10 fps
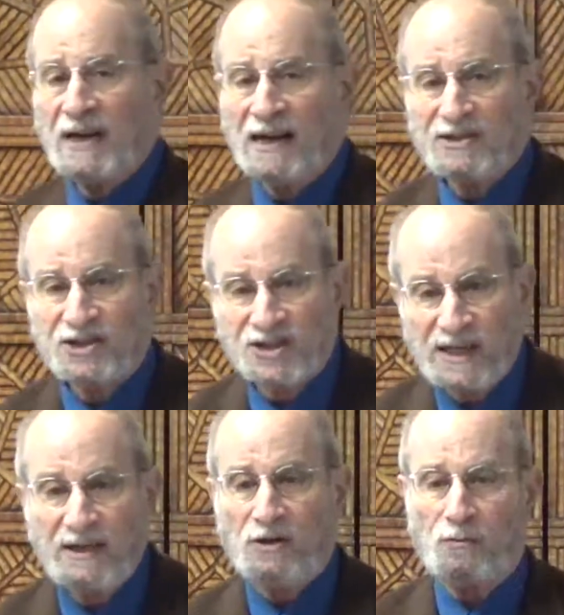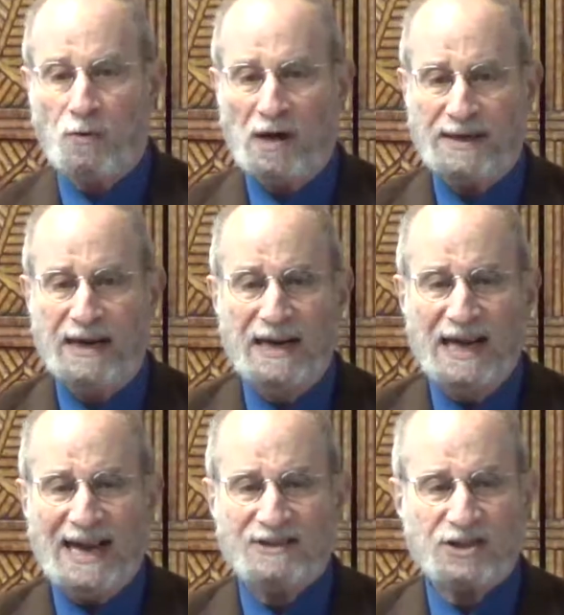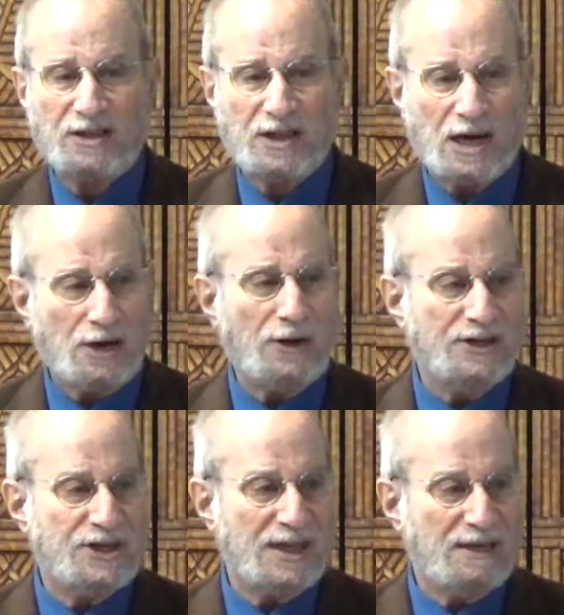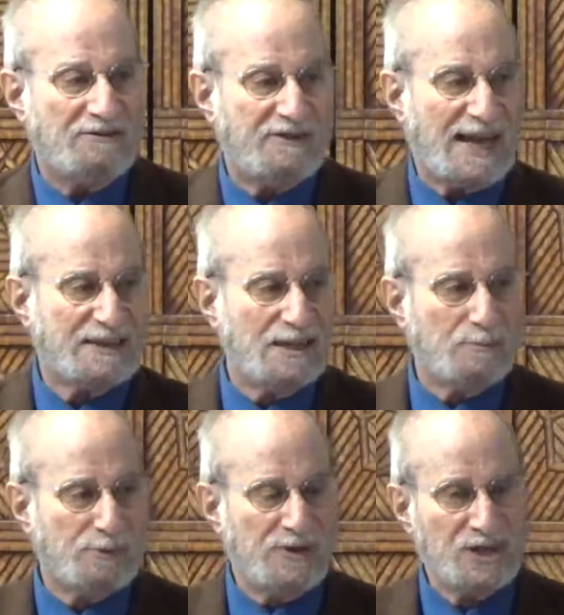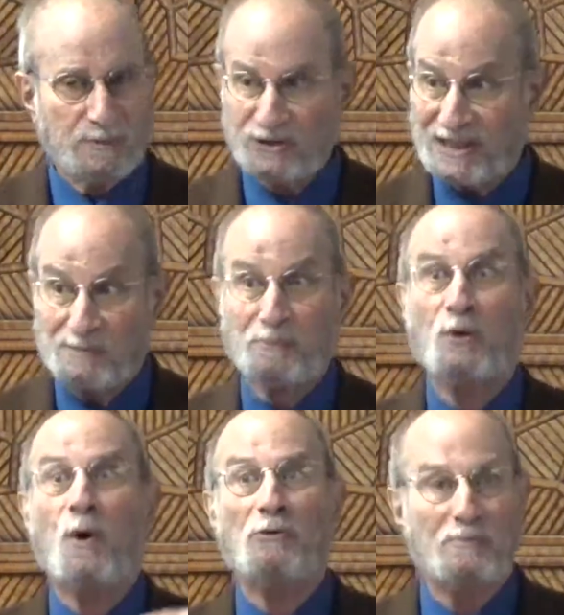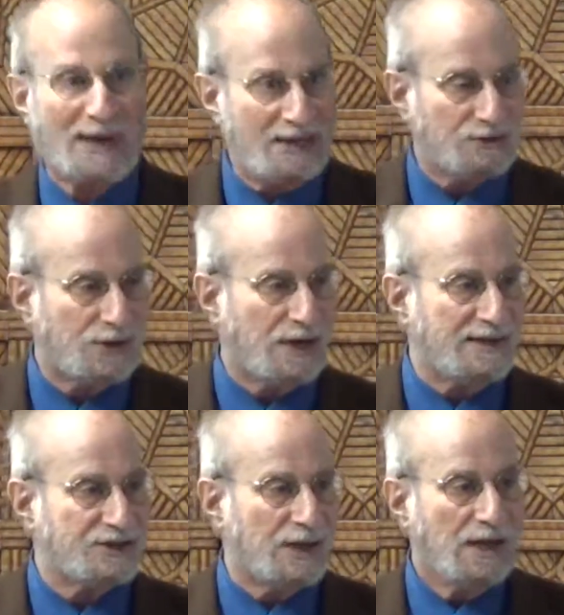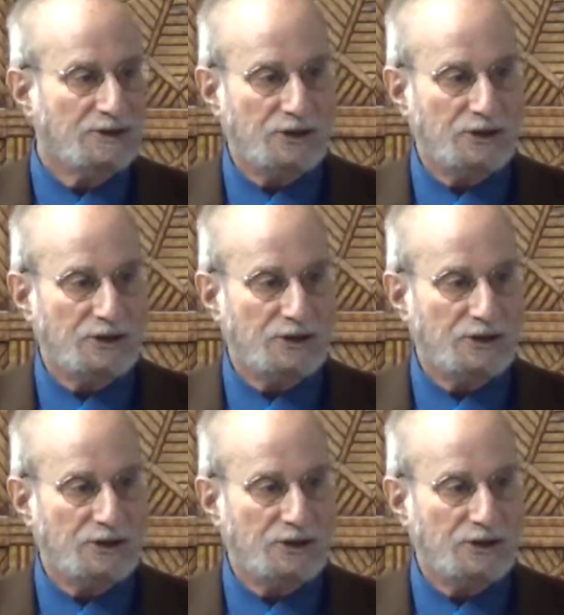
But not a single one has the courage, in effect, and the principles as, quote, patriots,